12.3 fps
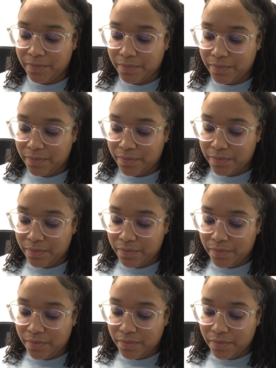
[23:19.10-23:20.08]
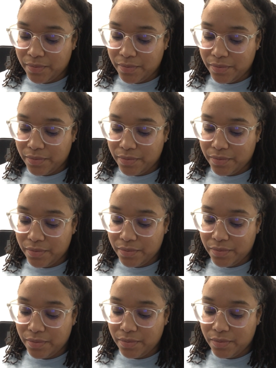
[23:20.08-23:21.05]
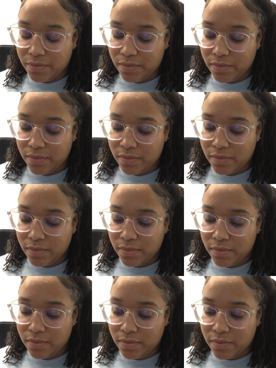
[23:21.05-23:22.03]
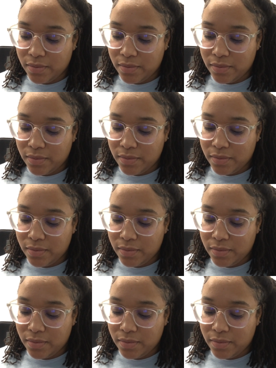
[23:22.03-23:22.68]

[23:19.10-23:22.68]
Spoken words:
(no one is talking)